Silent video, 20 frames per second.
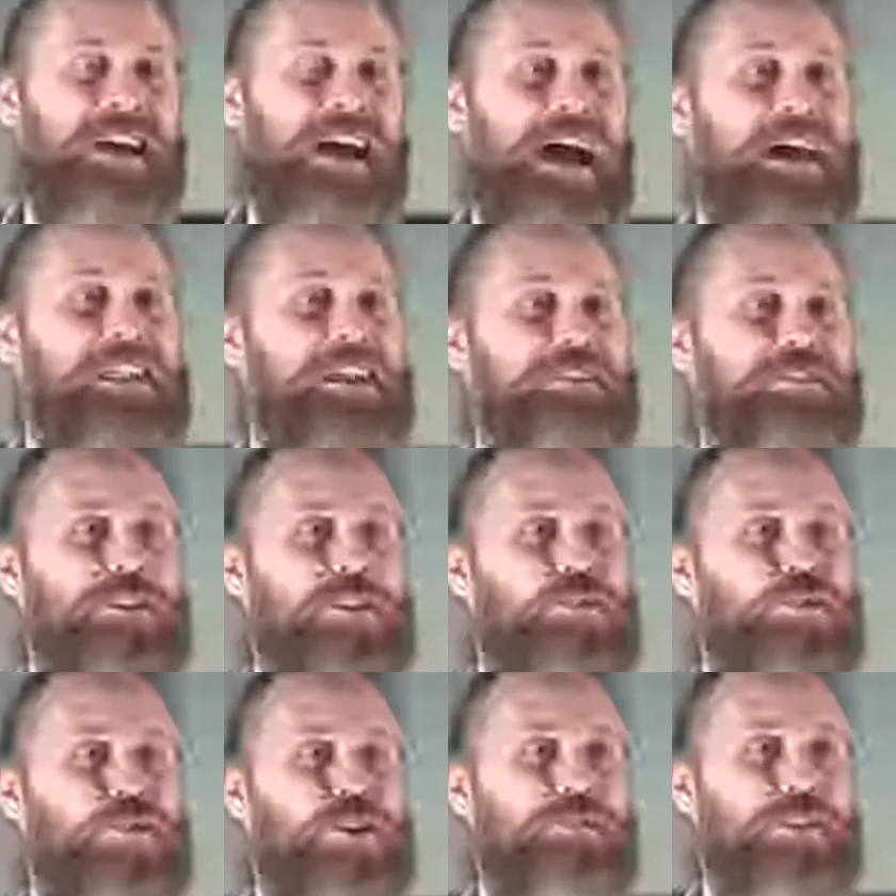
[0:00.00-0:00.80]
and I
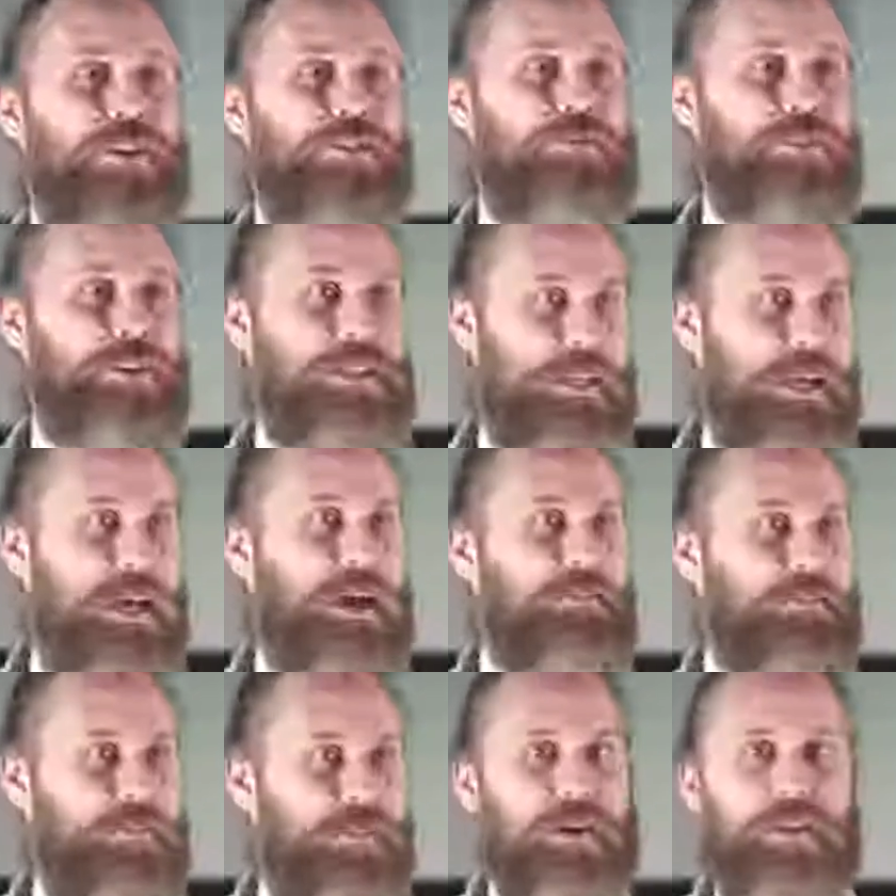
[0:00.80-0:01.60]
don't know if I really
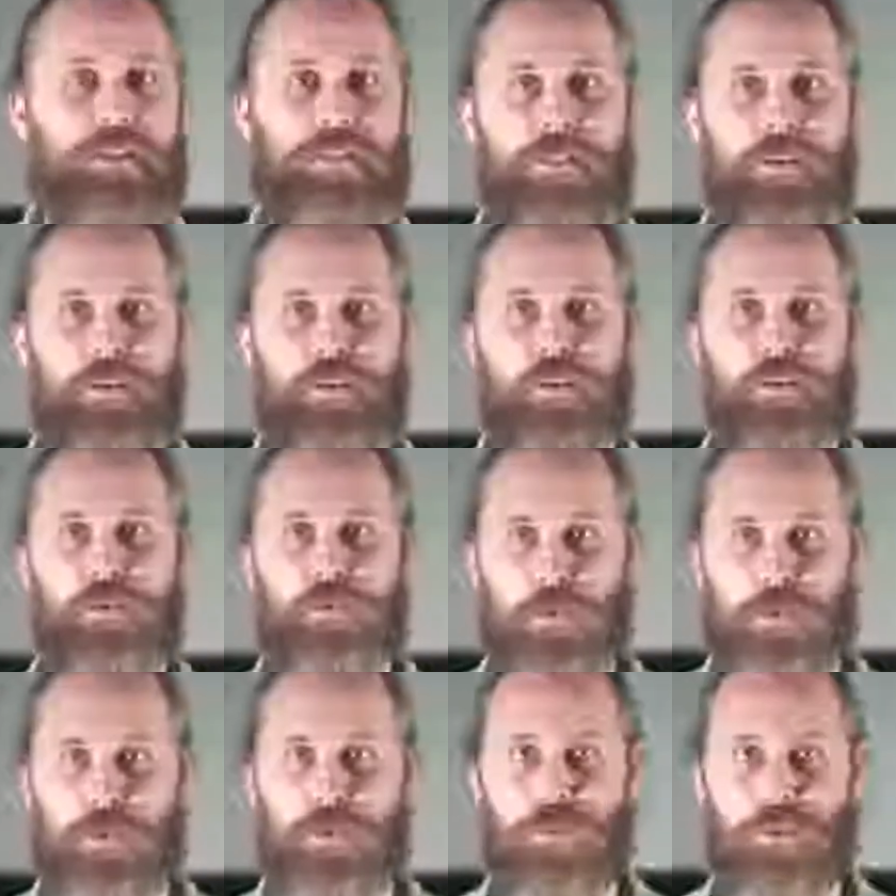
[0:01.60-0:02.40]
have faith that God
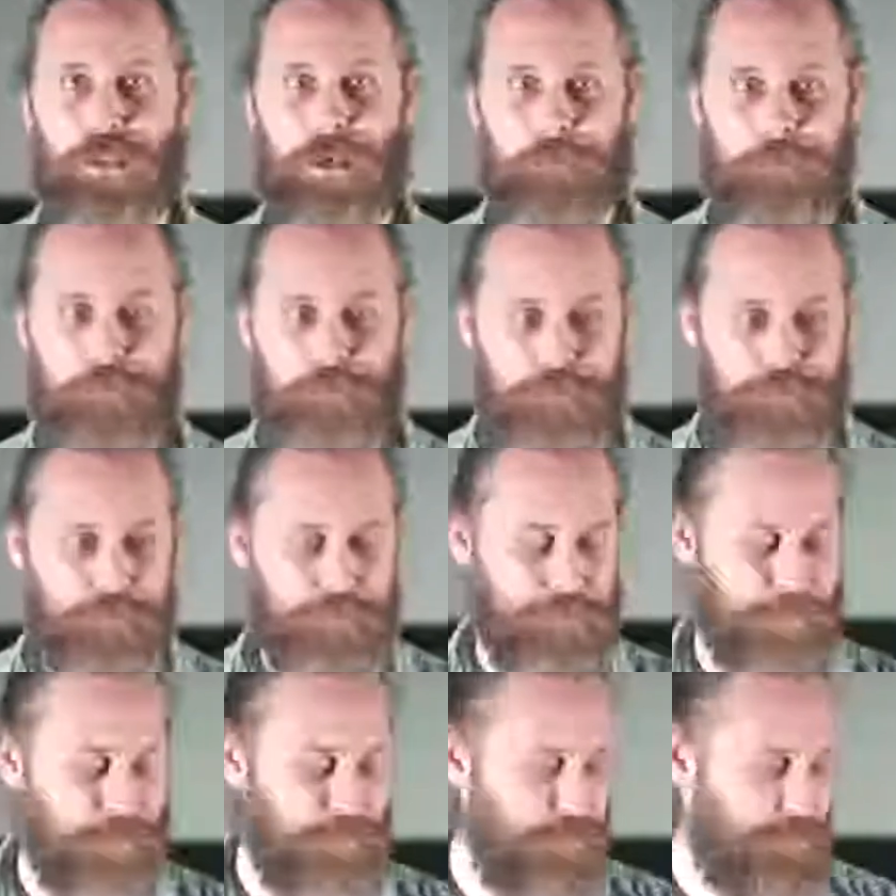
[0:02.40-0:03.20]
would do
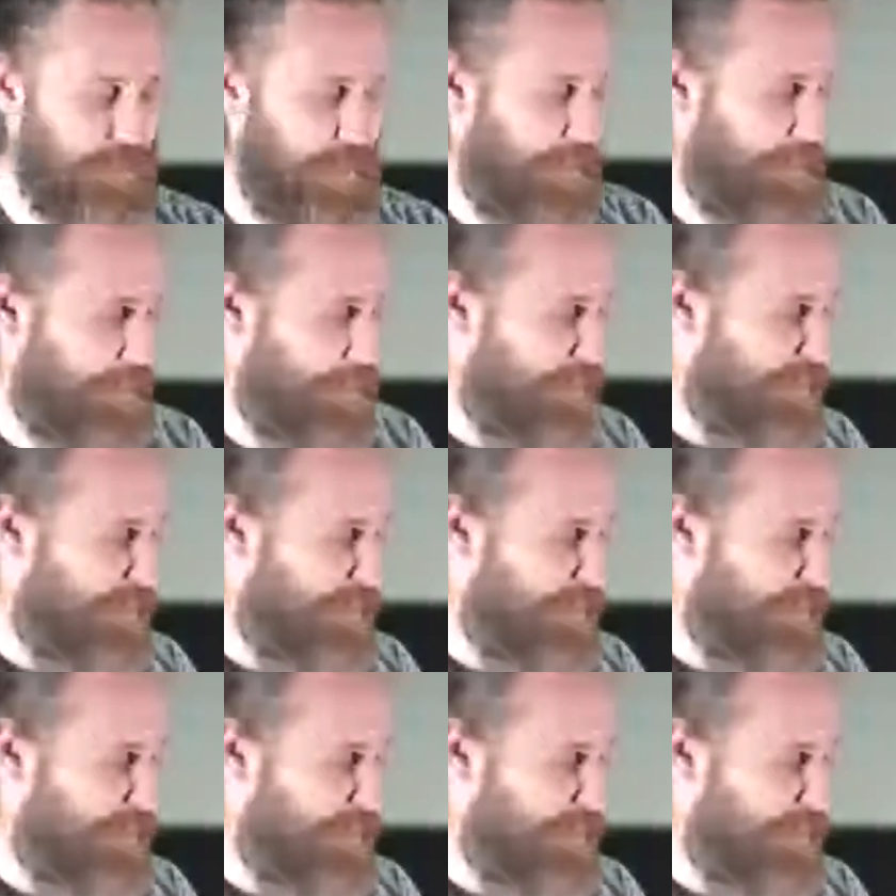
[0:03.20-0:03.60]
that.